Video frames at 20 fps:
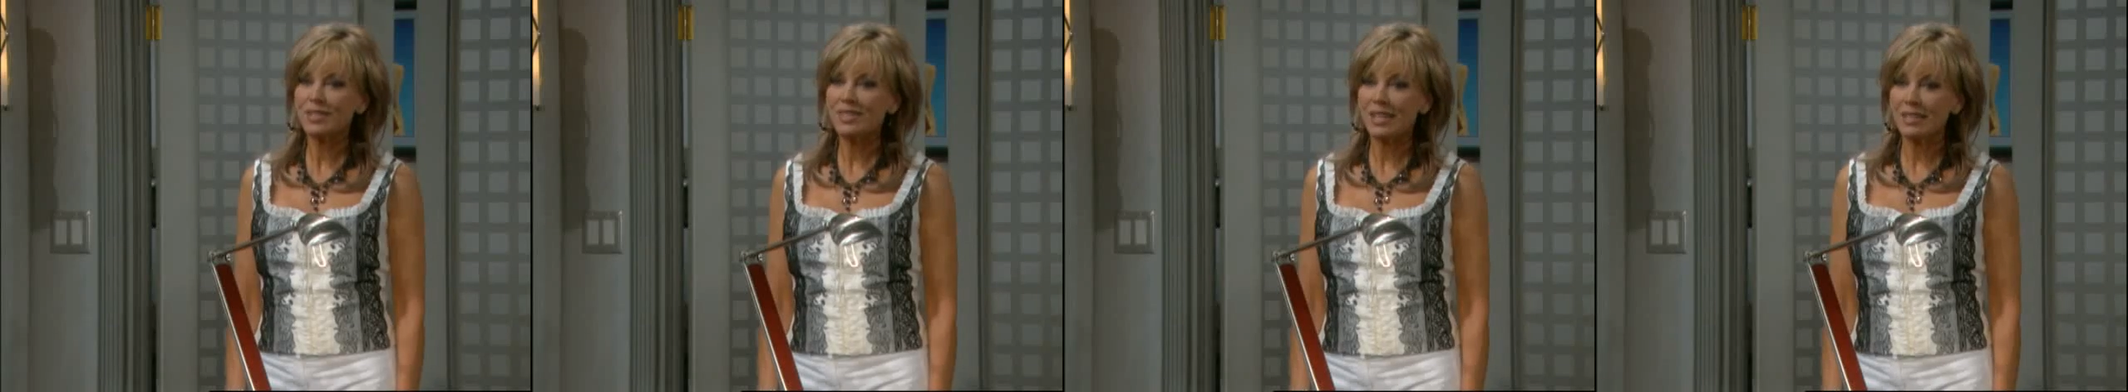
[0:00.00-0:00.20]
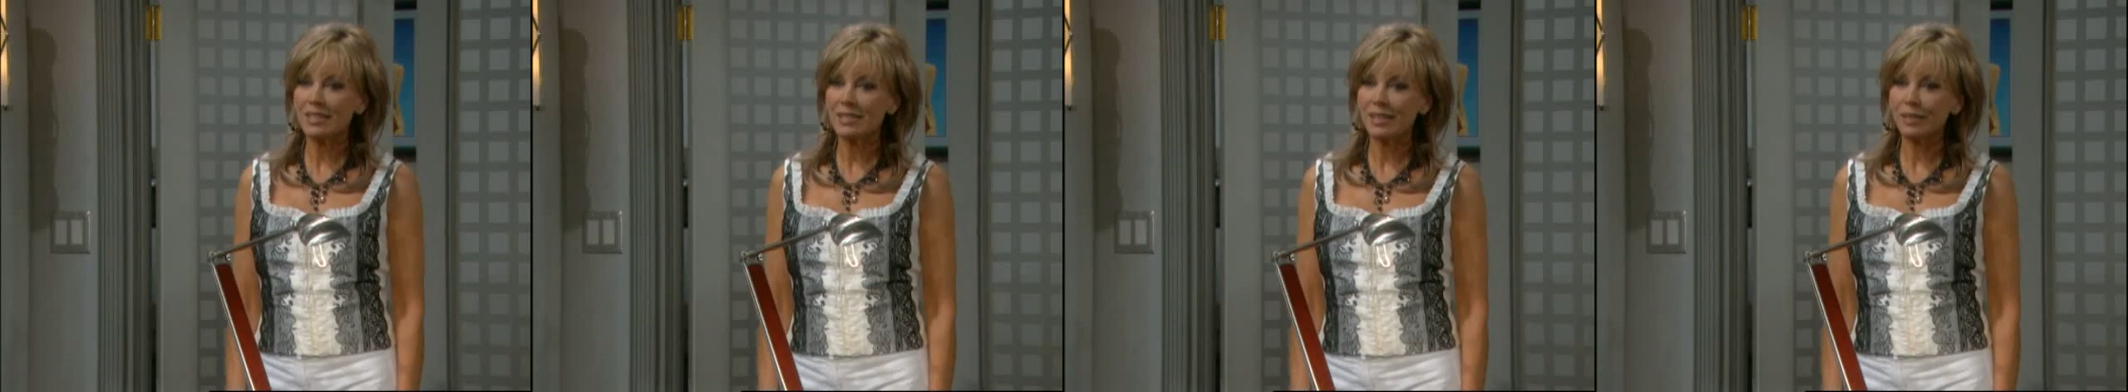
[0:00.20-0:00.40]
you're
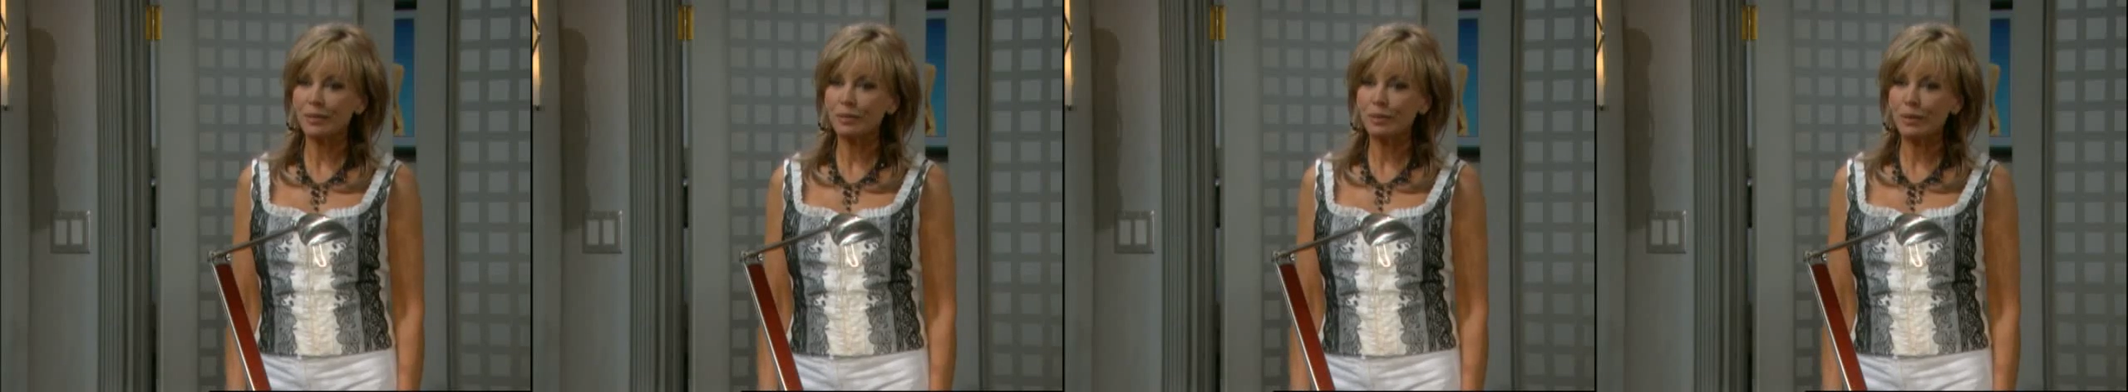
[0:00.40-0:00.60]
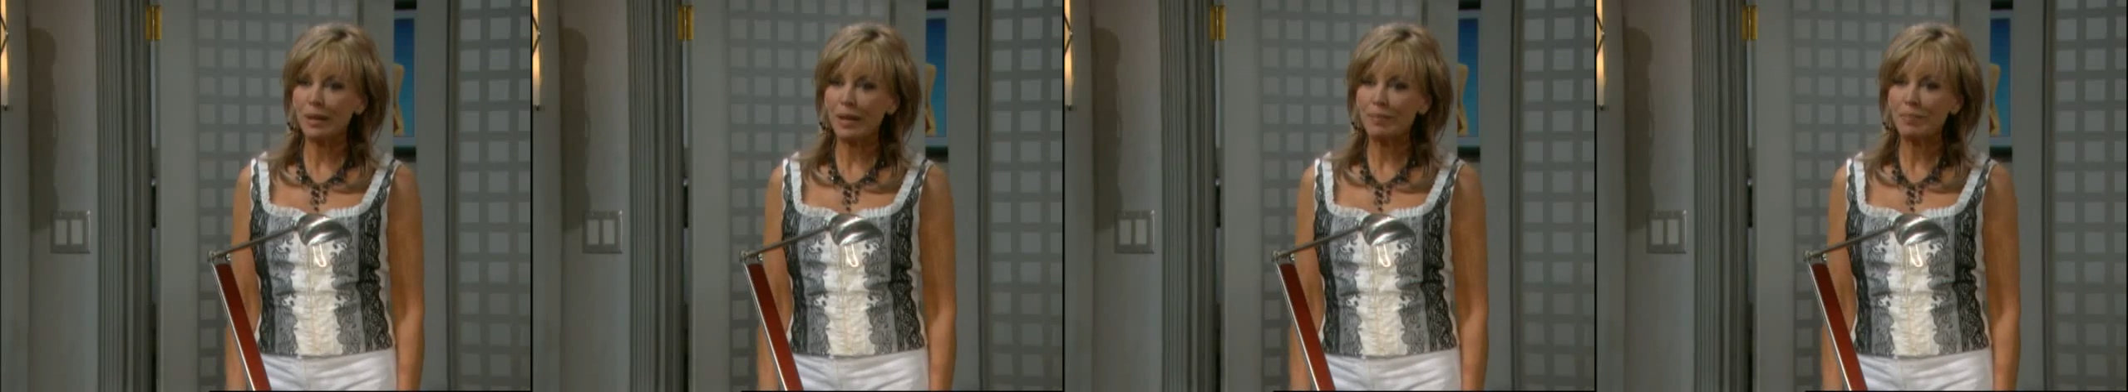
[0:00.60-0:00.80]

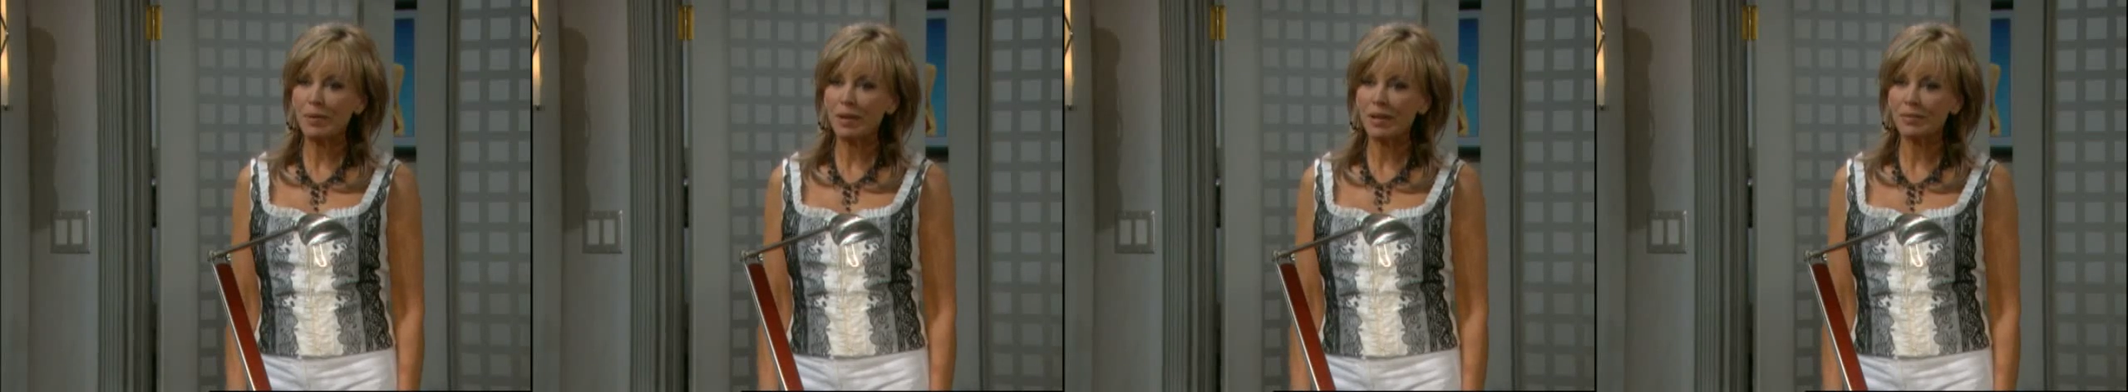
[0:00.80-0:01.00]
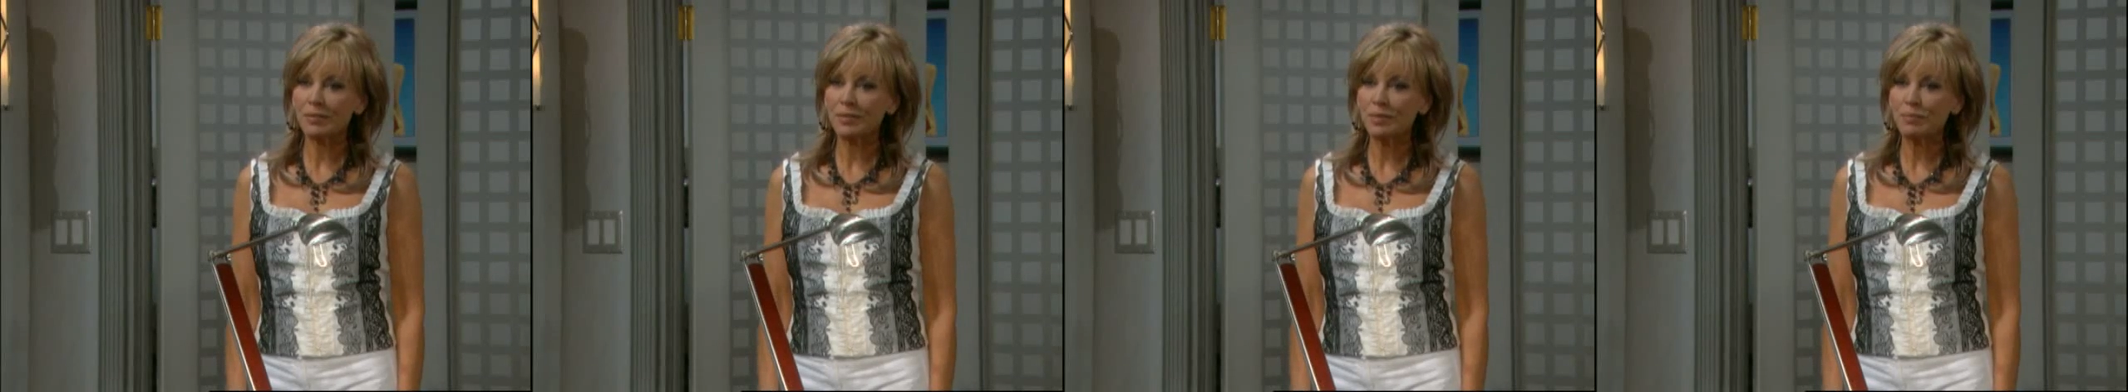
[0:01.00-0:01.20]
sending Whip
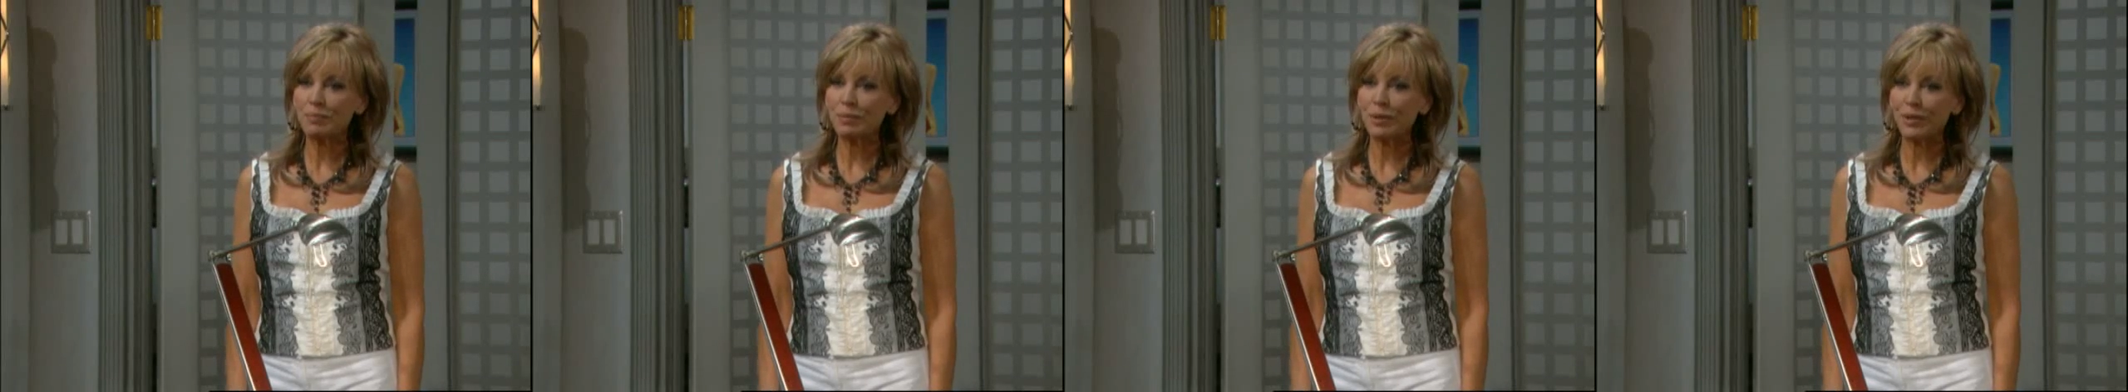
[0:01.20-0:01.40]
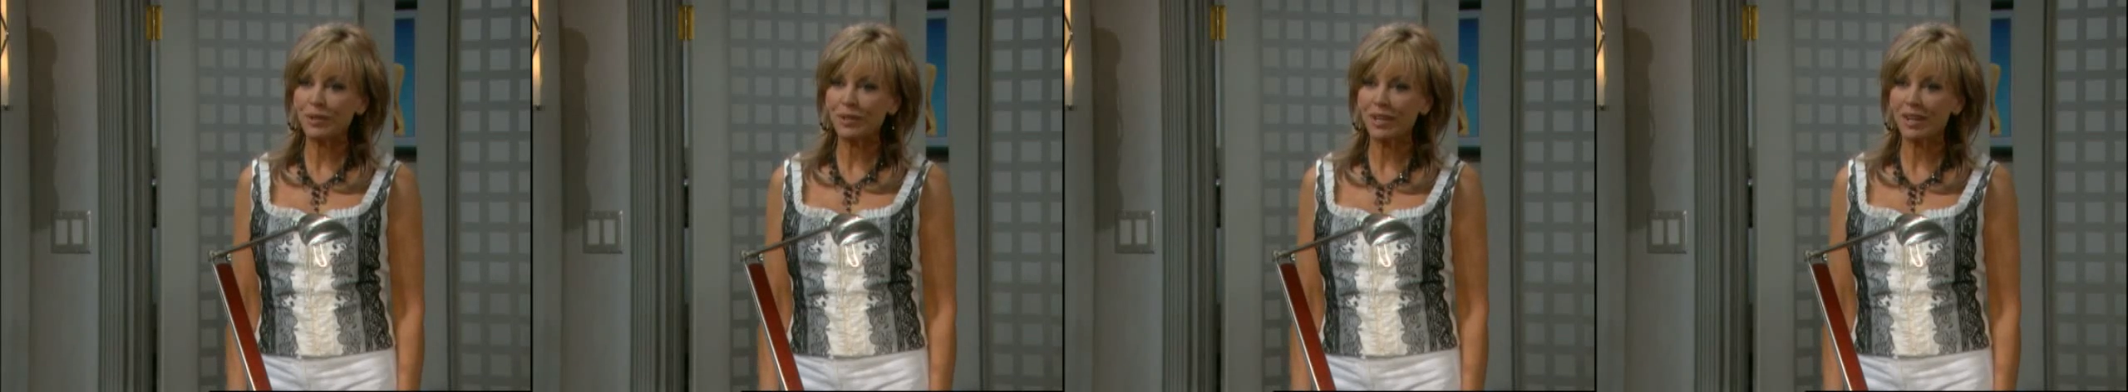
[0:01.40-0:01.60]
after
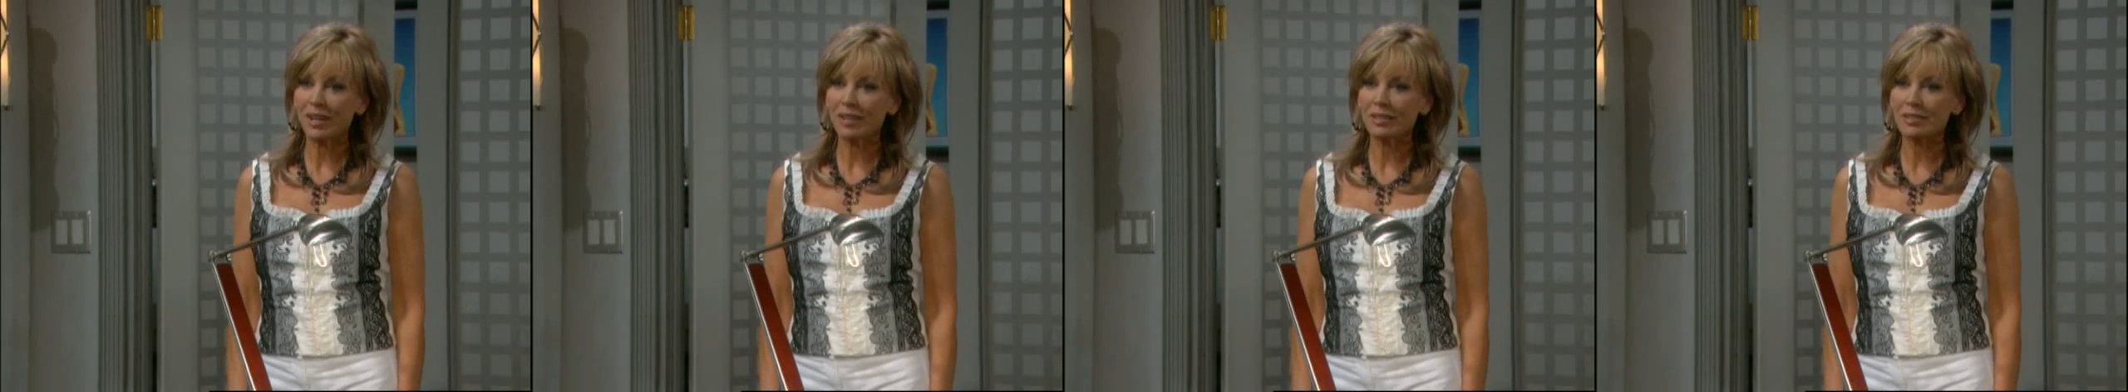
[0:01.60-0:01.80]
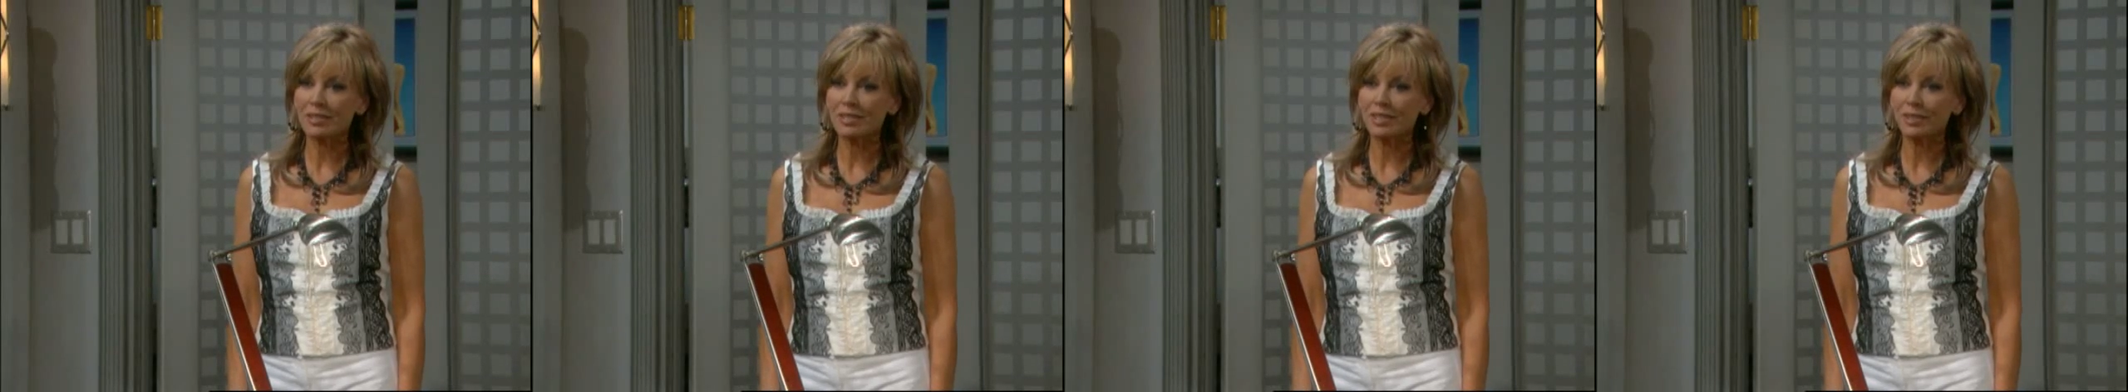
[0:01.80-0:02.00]
Brooke,
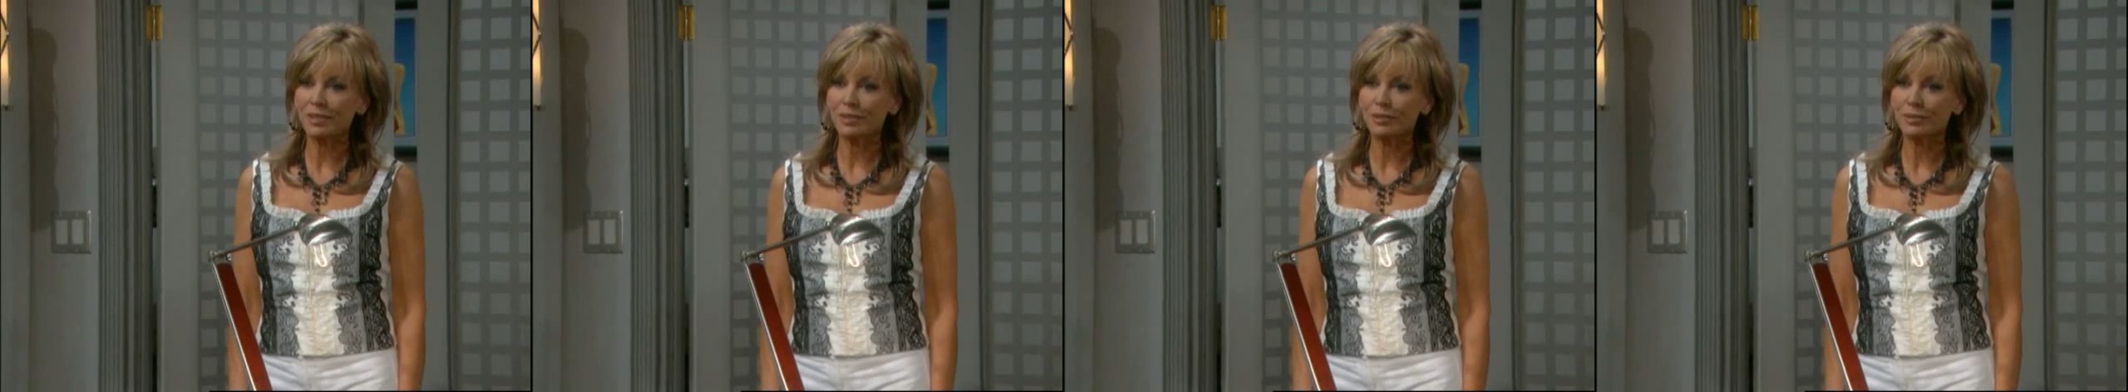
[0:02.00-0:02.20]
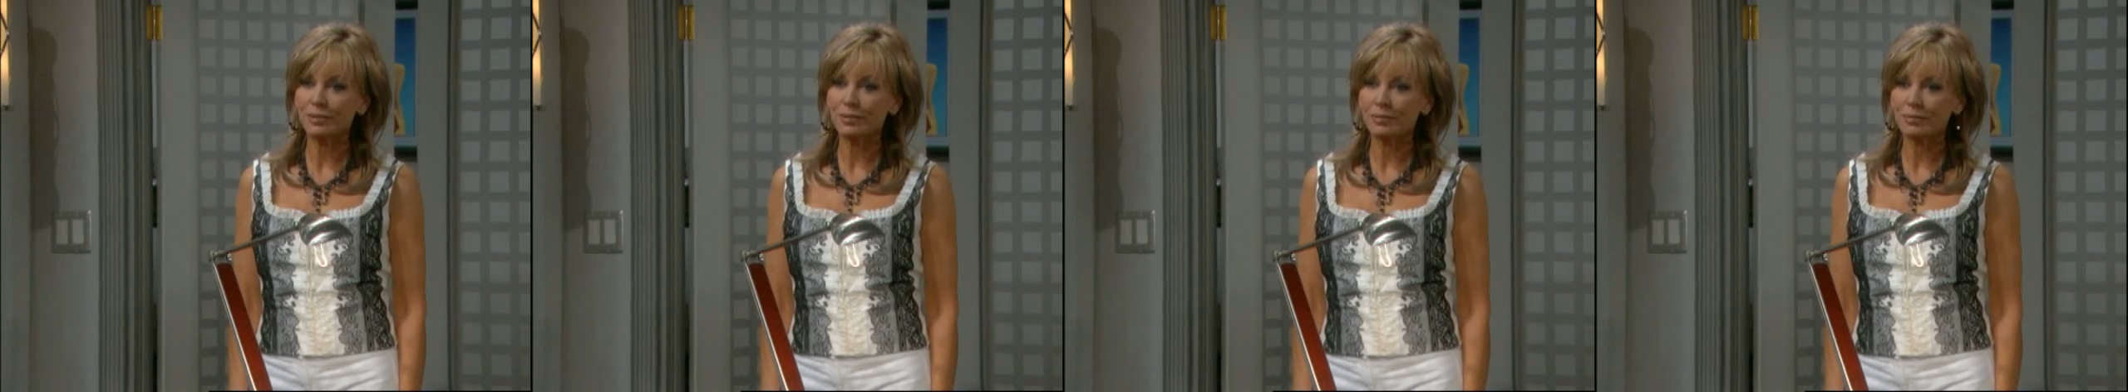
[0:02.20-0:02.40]
aren't
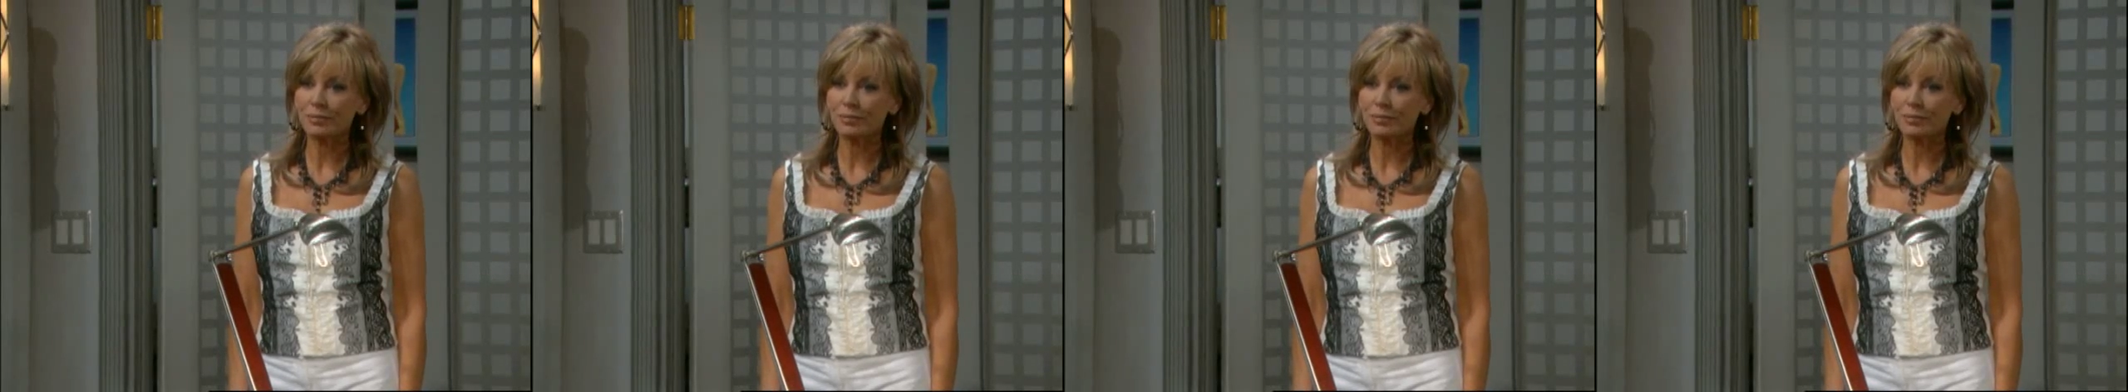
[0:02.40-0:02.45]
you?